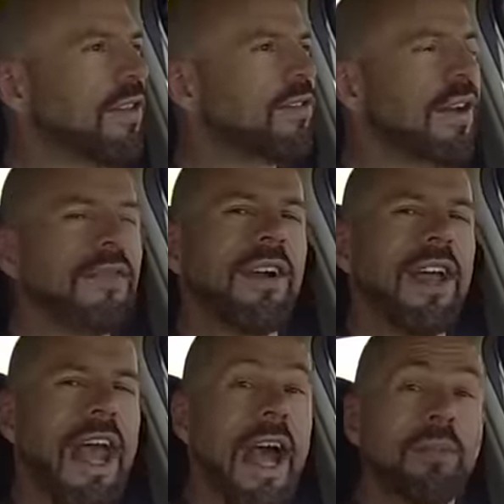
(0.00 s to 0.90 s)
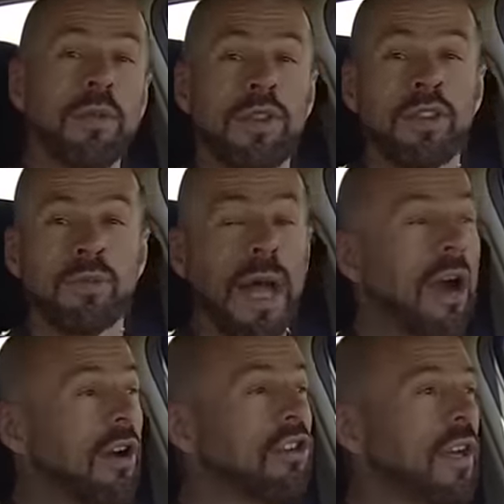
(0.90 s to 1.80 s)
So I'm very happy with this
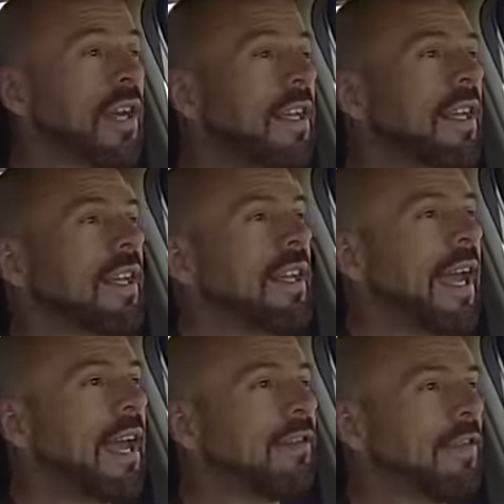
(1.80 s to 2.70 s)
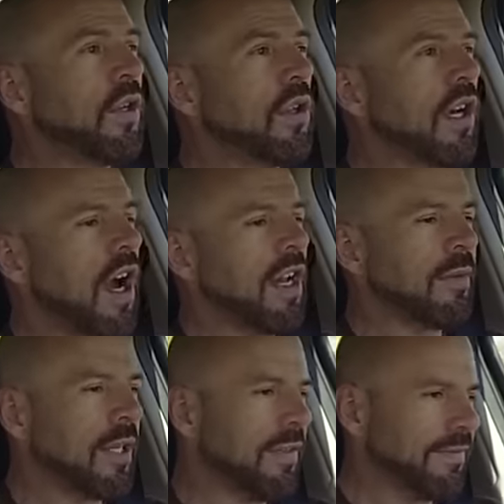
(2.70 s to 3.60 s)
powertrain and fuel
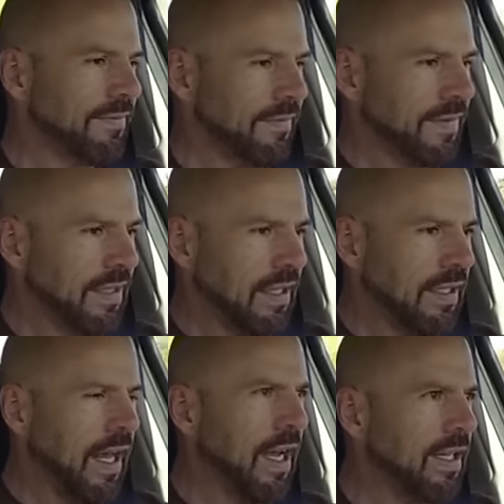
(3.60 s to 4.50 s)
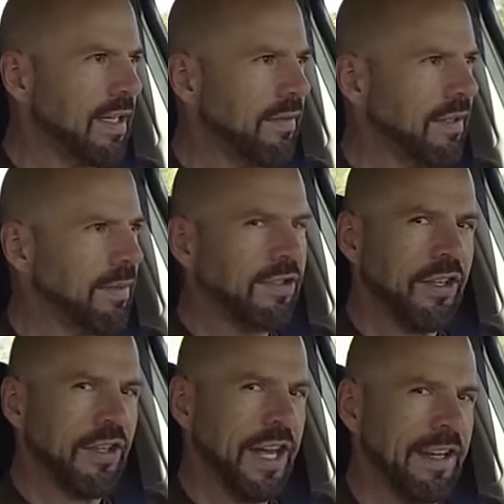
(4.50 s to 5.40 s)
economy, 90. Let me
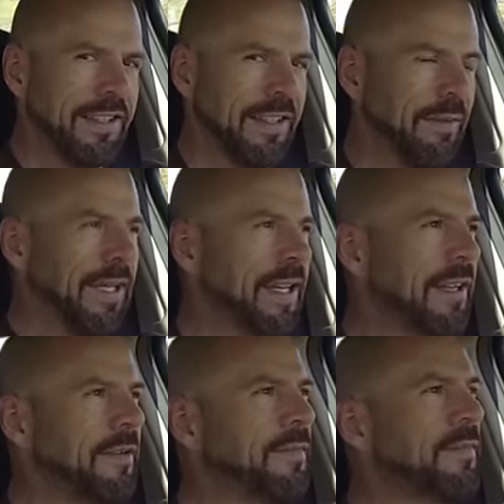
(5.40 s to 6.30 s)
slow down a little bit here.